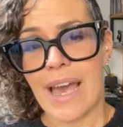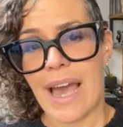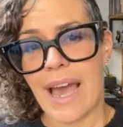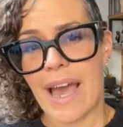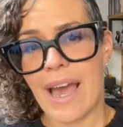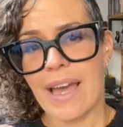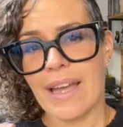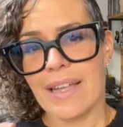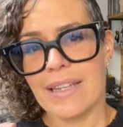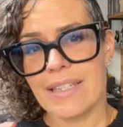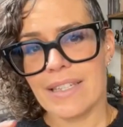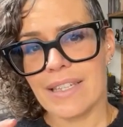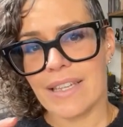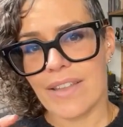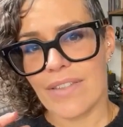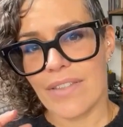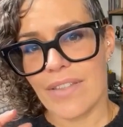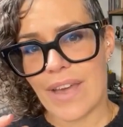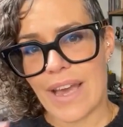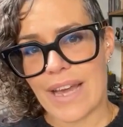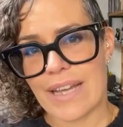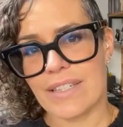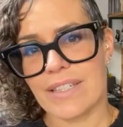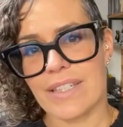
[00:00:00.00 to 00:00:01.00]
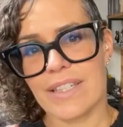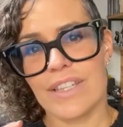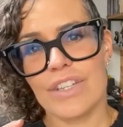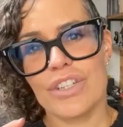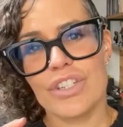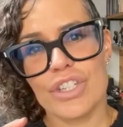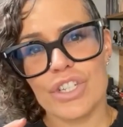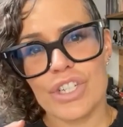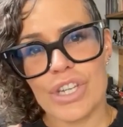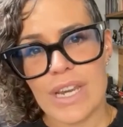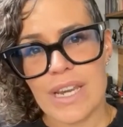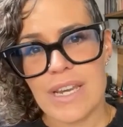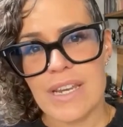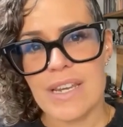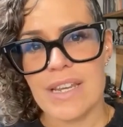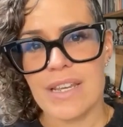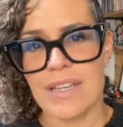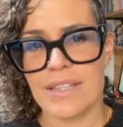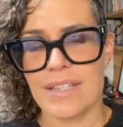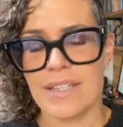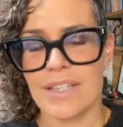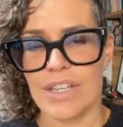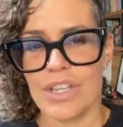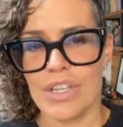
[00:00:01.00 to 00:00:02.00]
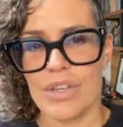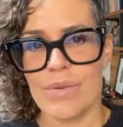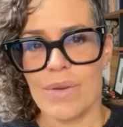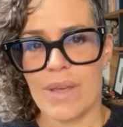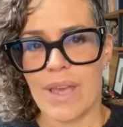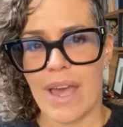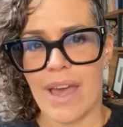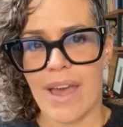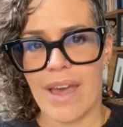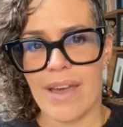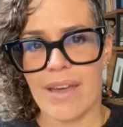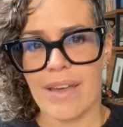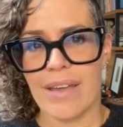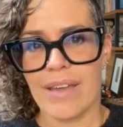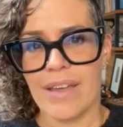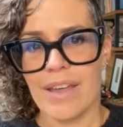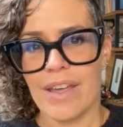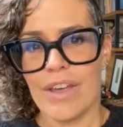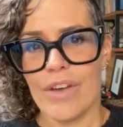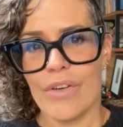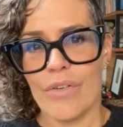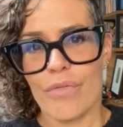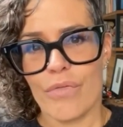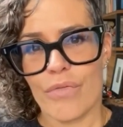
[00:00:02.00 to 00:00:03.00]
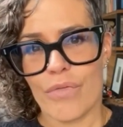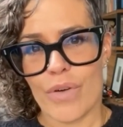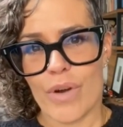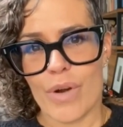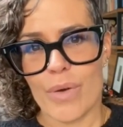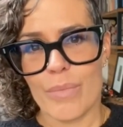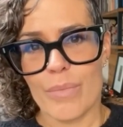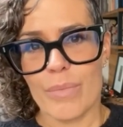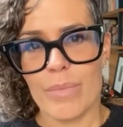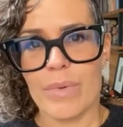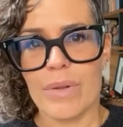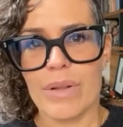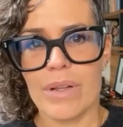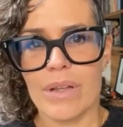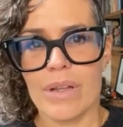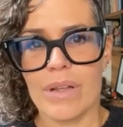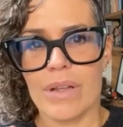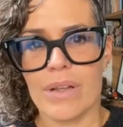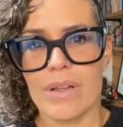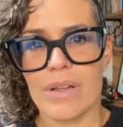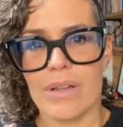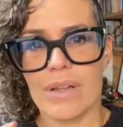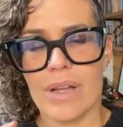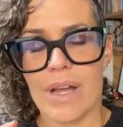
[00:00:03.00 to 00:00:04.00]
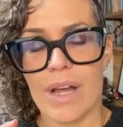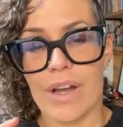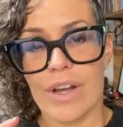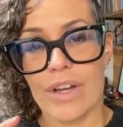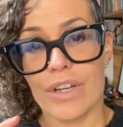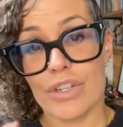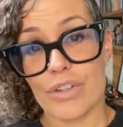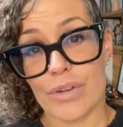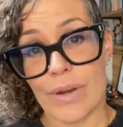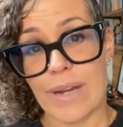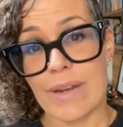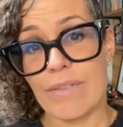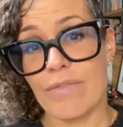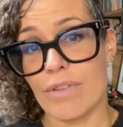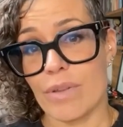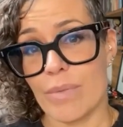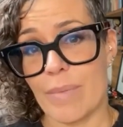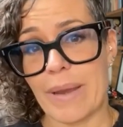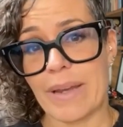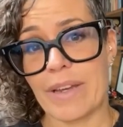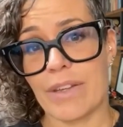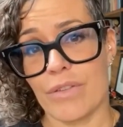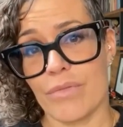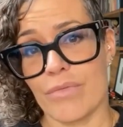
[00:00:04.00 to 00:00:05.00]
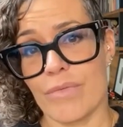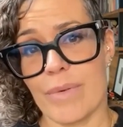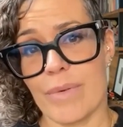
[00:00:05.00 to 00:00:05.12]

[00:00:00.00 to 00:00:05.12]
And that's the genius that you get from training from the back of